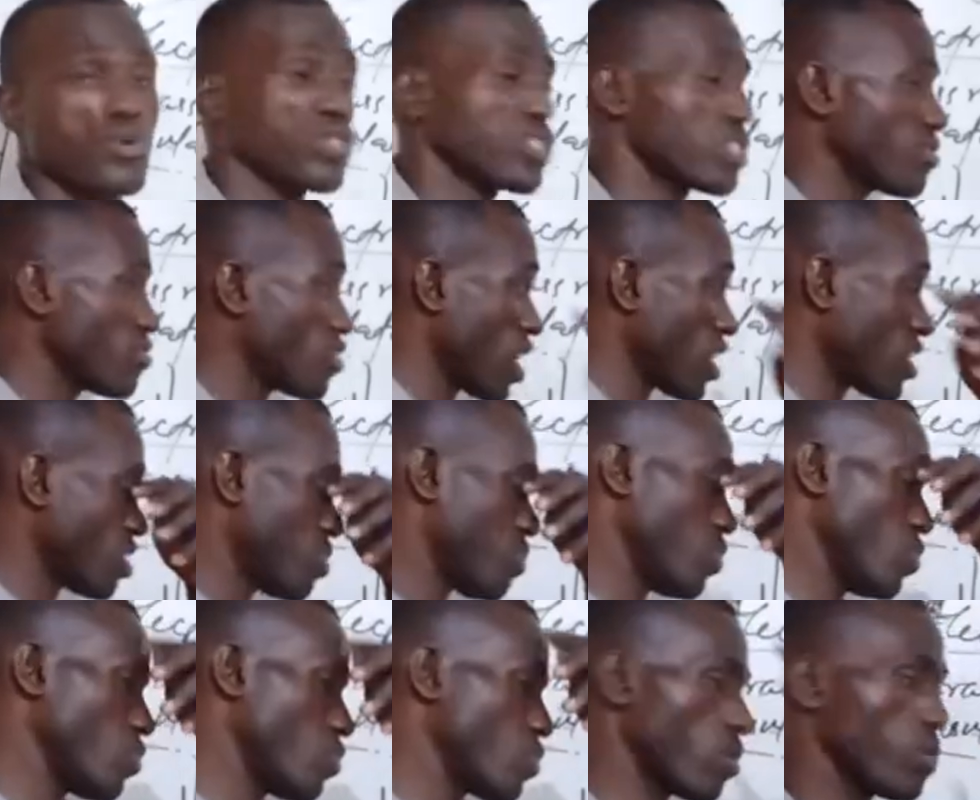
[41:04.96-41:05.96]
positive charges
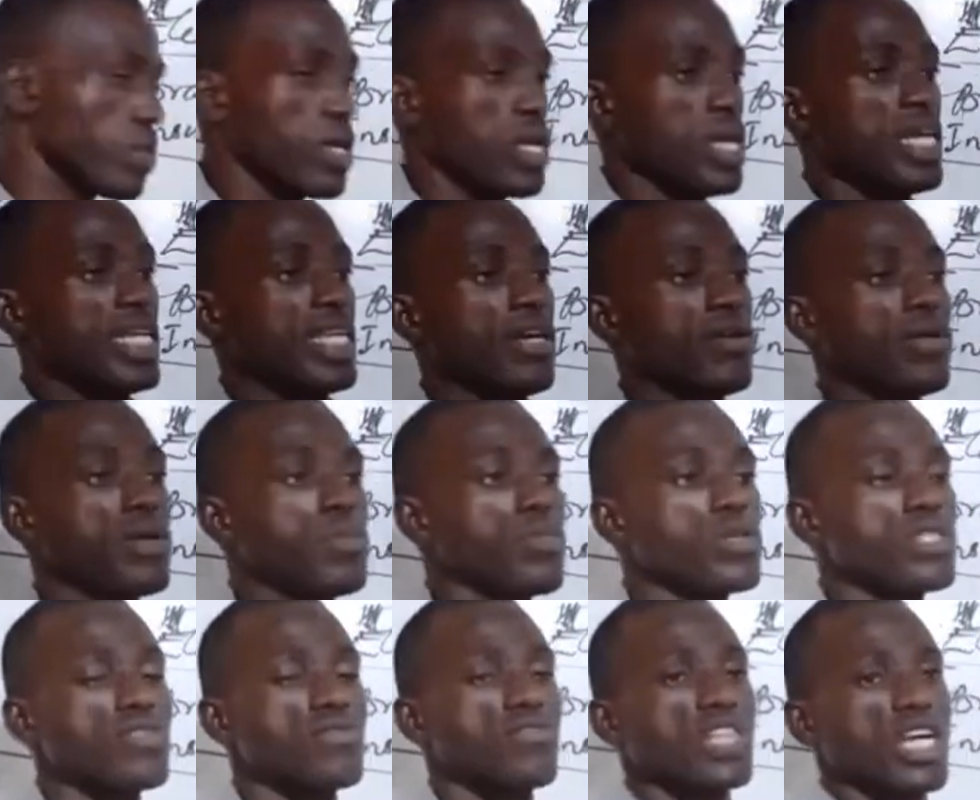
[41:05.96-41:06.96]
build up. Now when
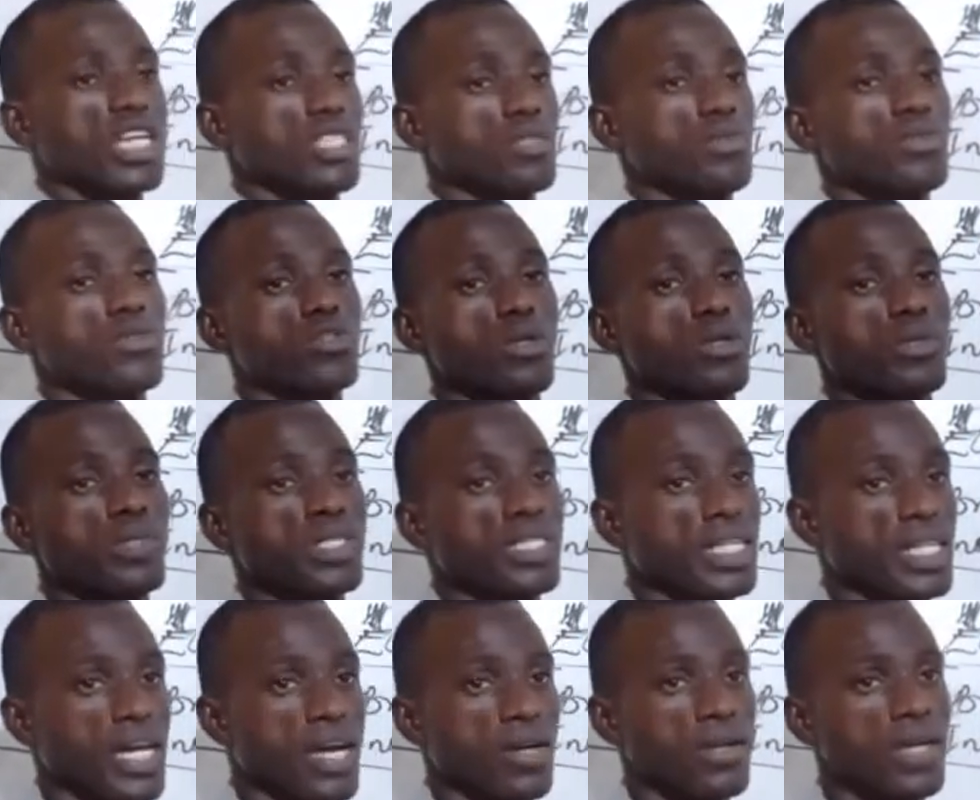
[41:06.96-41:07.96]
positive charges build up in the
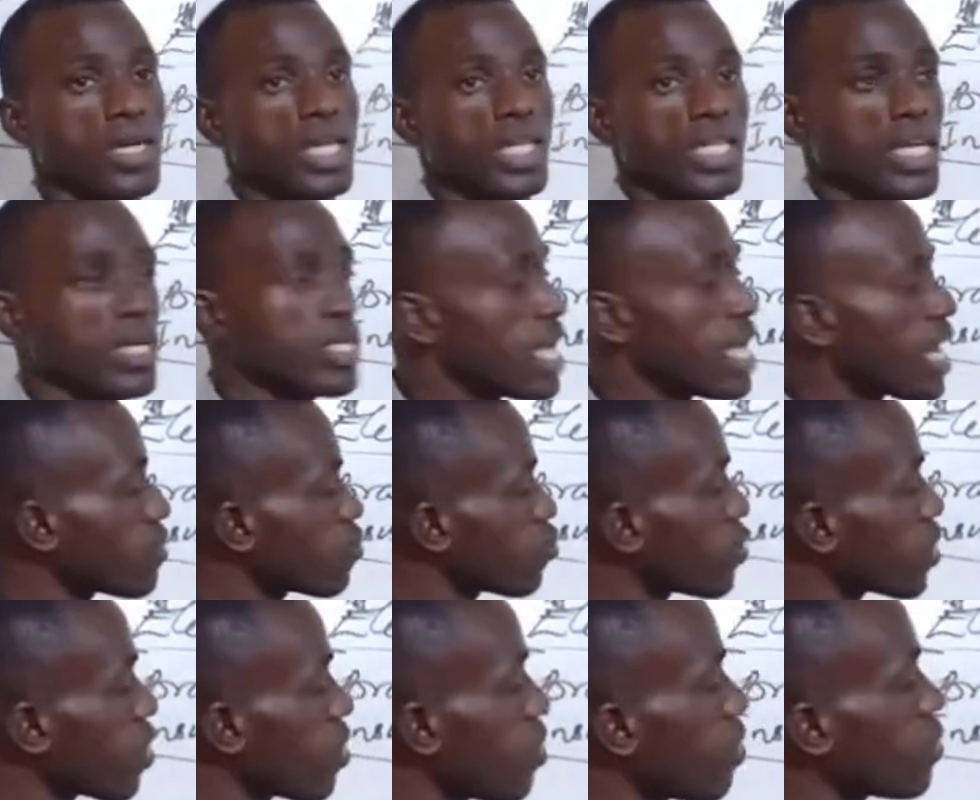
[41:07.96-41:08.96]
cloud, now that will
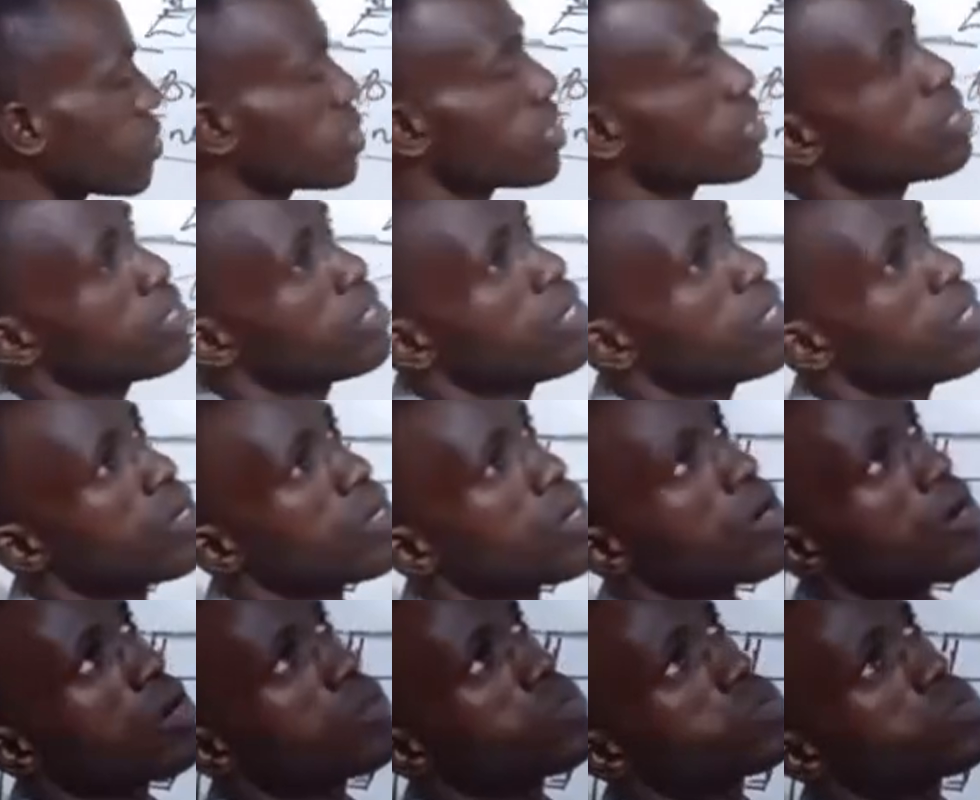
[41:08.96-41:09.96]
be called the
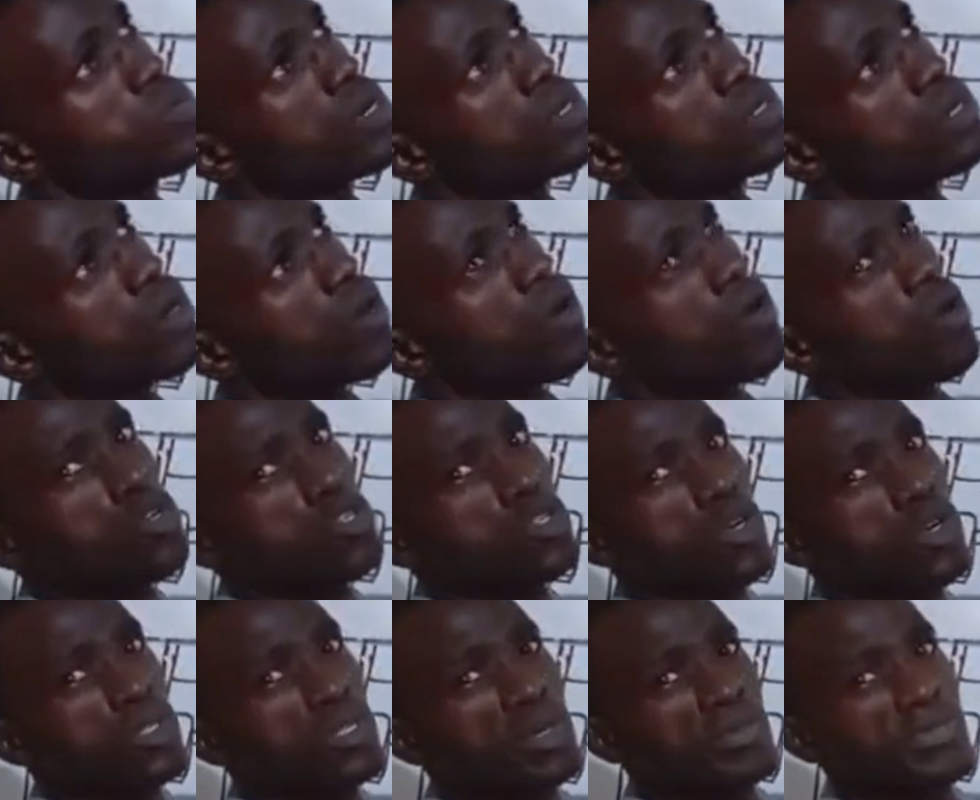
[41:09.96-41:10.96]
upward course
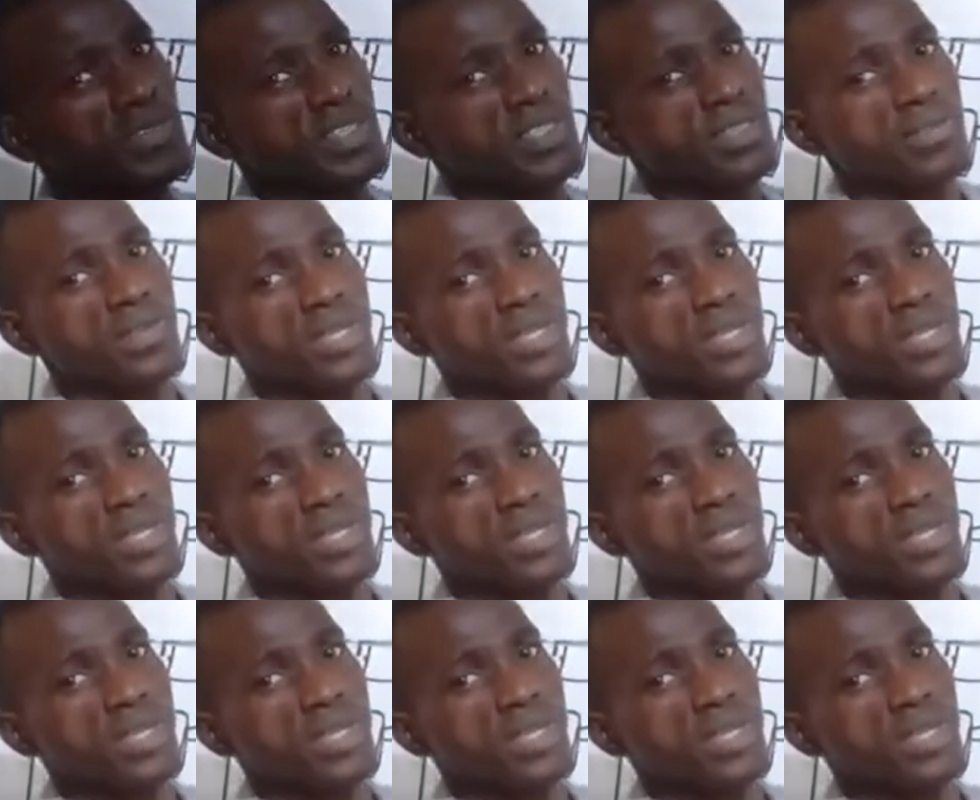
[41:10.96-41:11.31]
or something.